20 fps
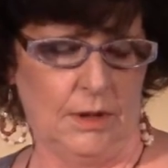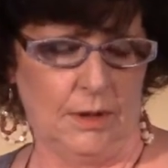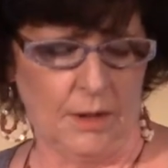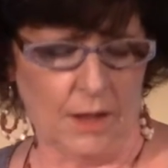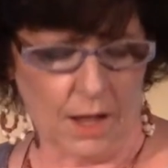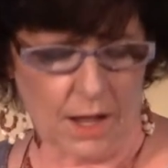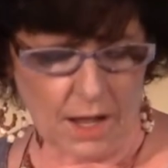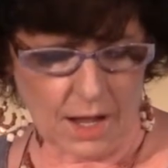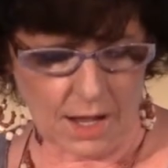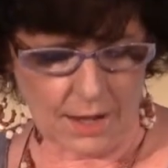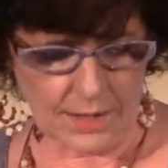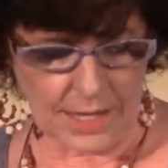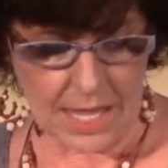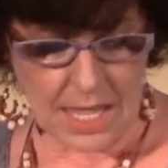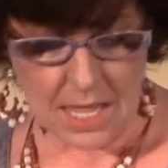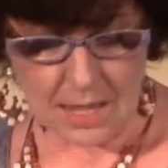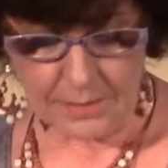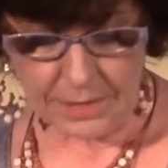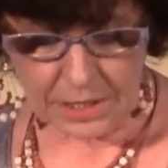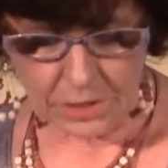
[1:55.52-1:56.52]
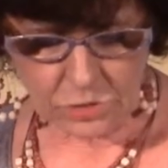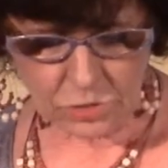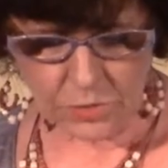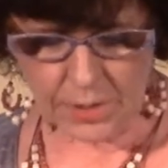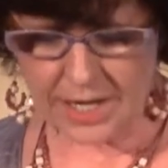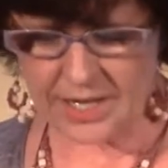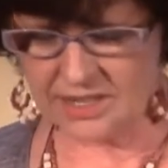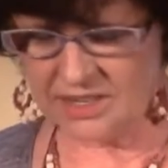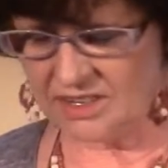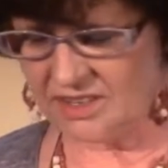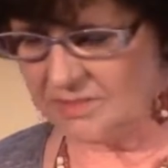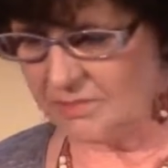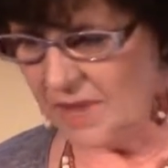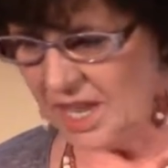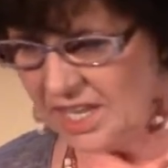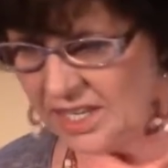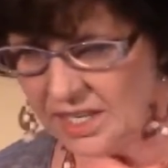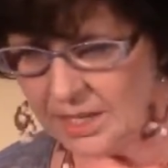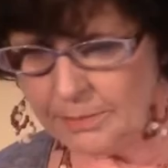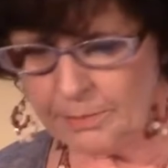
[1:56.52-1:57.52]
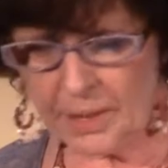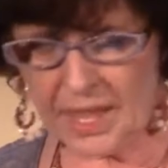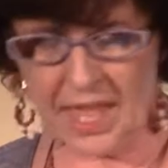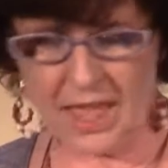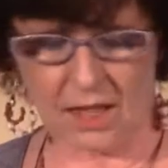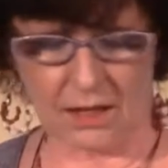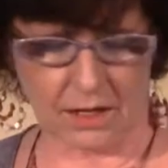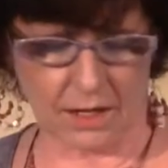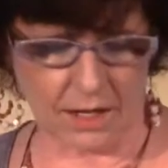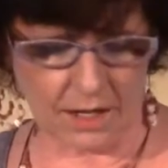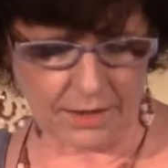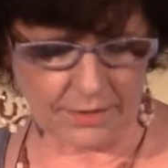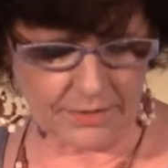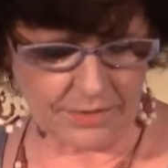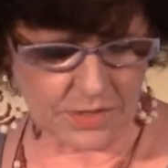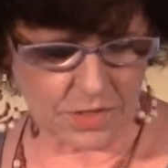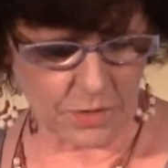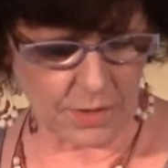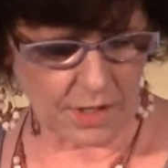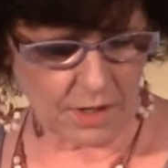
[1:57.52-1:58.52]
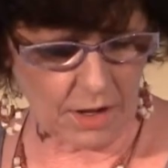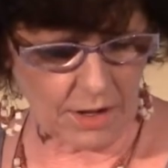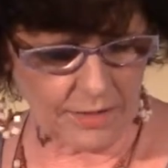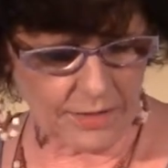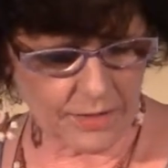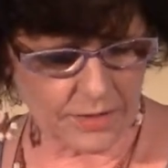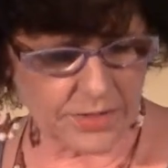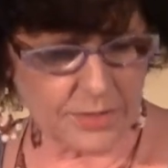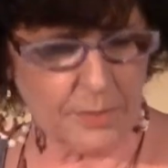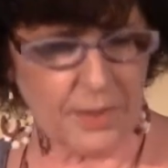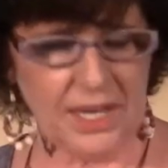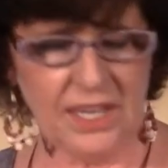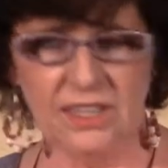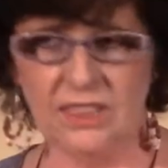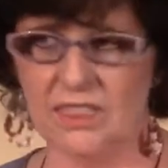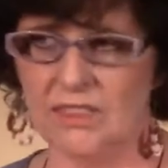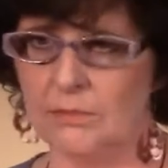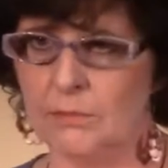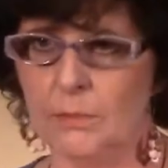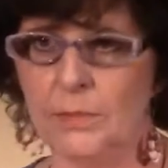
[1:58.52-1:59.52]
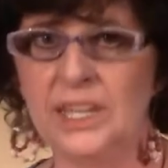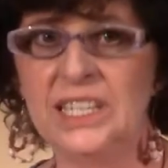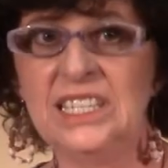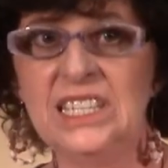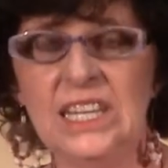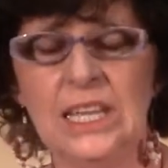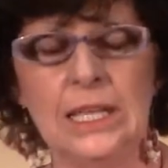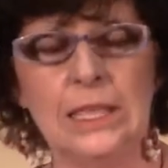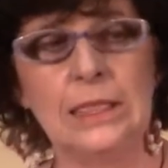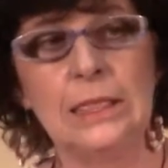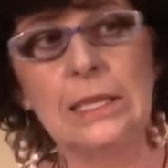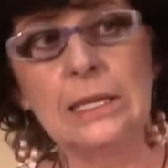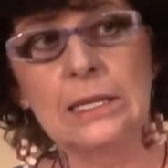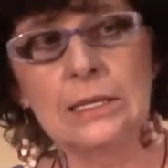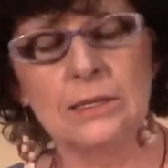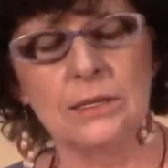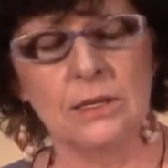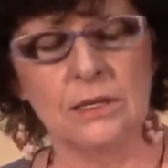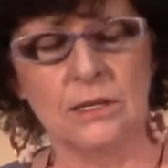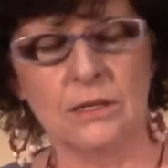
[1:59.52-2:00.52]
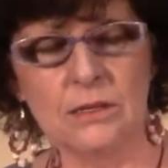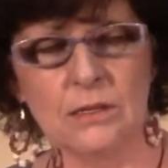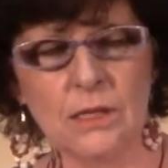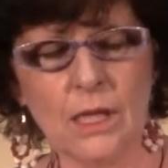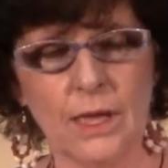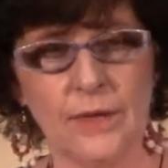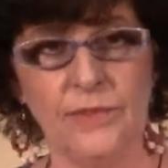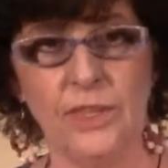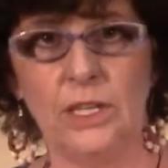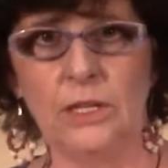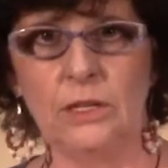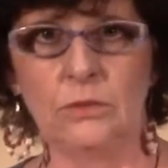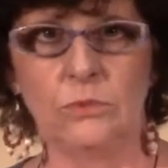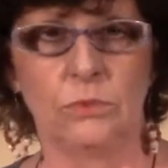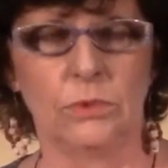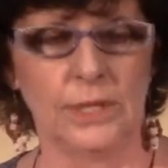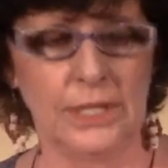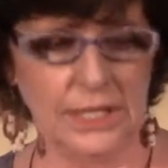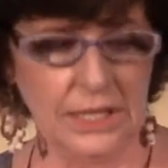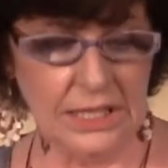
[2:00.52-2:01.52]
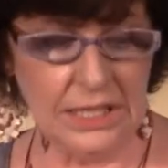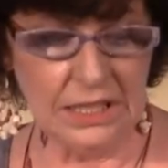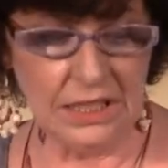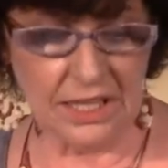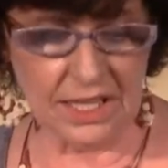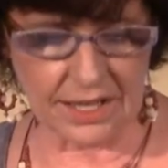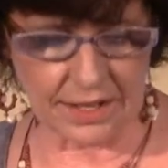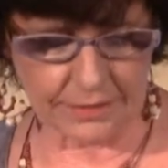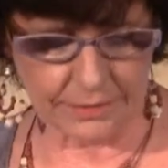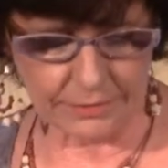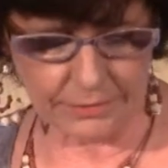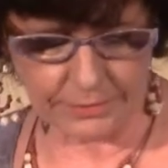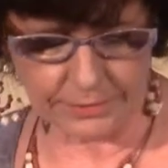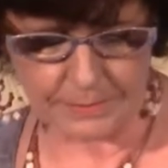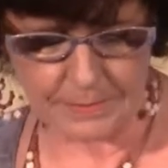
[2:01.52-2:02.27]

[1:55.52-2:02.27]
hemming dresses, making pant cuffs, doing all those mundane things in his life. He could really live.